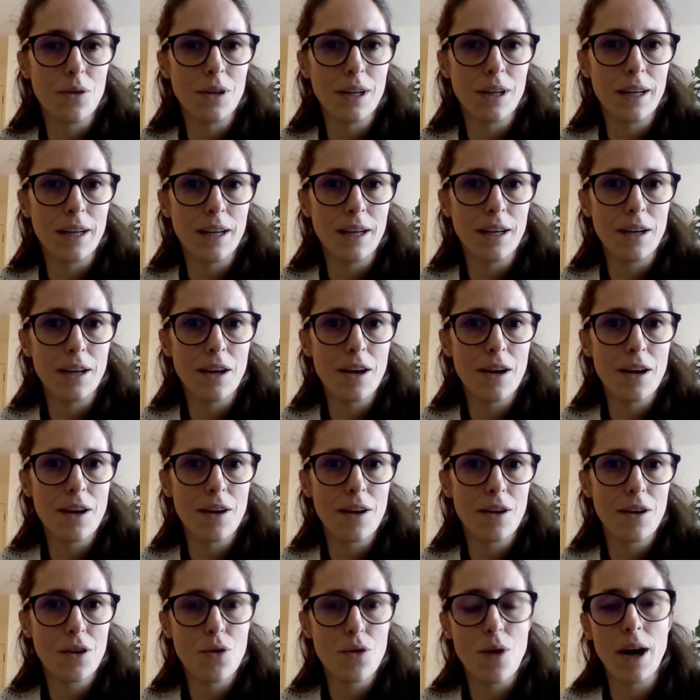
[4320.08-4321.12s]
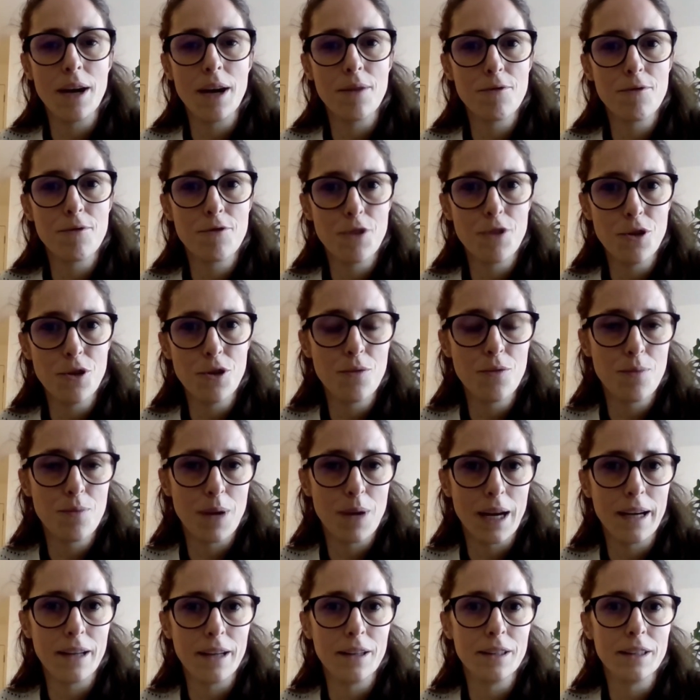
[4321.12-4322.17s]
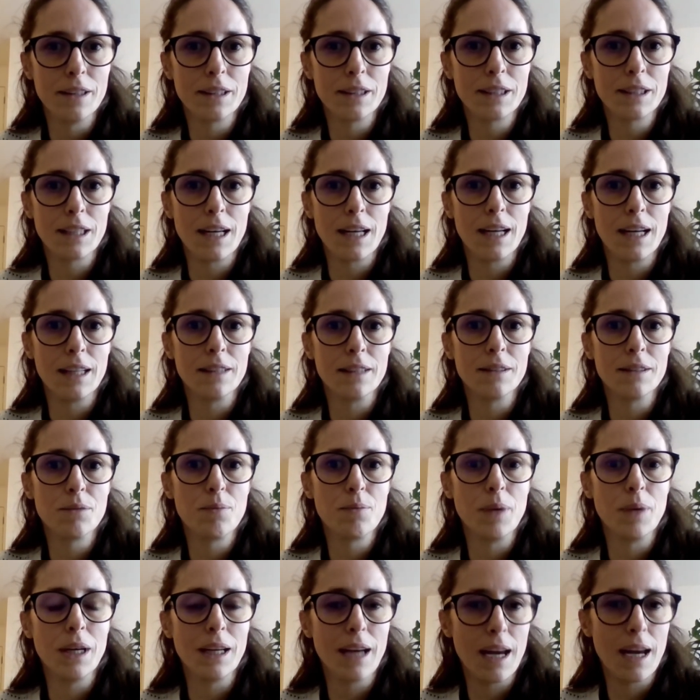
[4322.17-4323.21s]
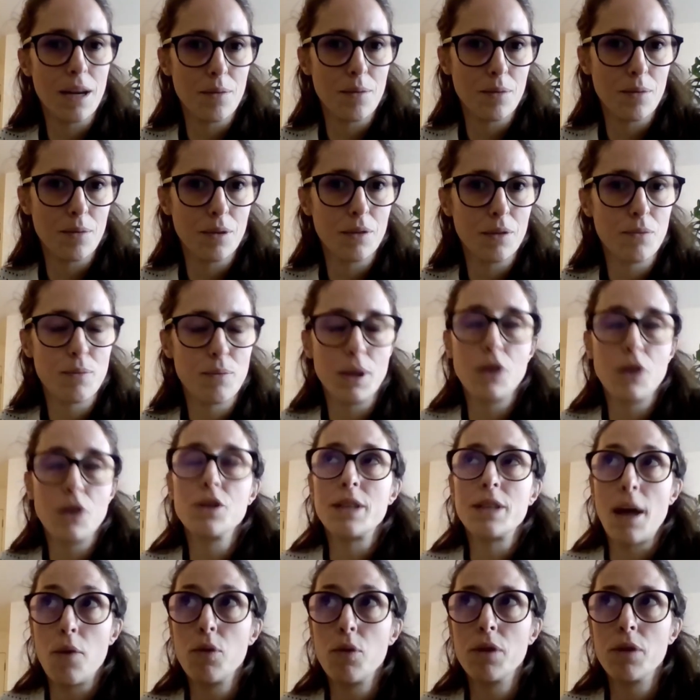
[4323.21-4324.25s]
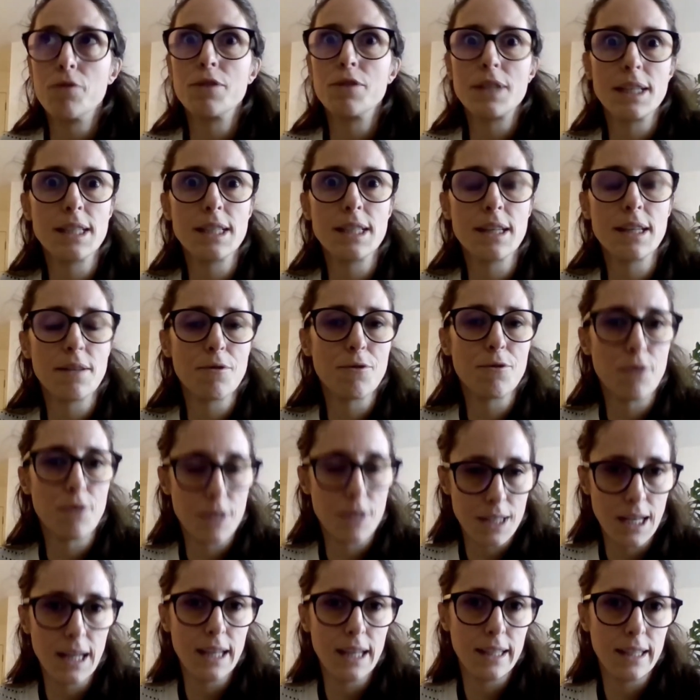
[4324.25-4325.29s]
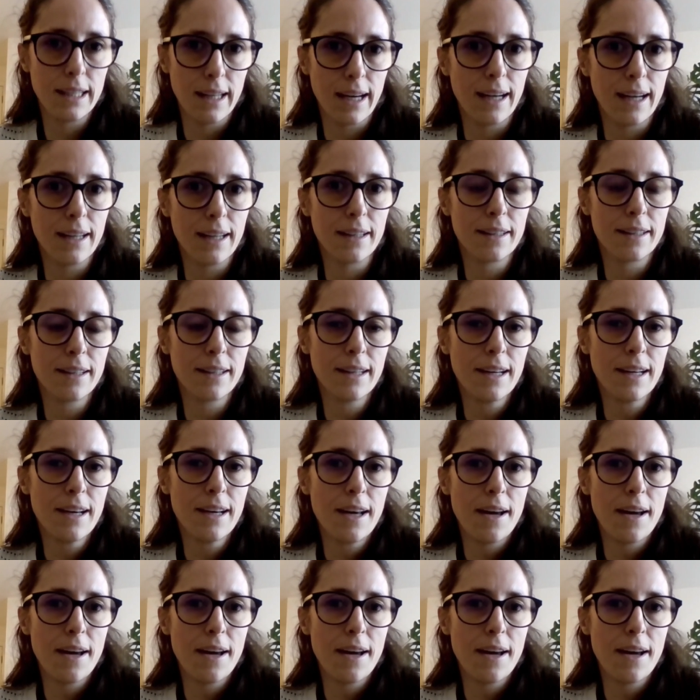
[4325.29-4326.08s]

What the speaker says: only quite few players and being able, because that will facilitate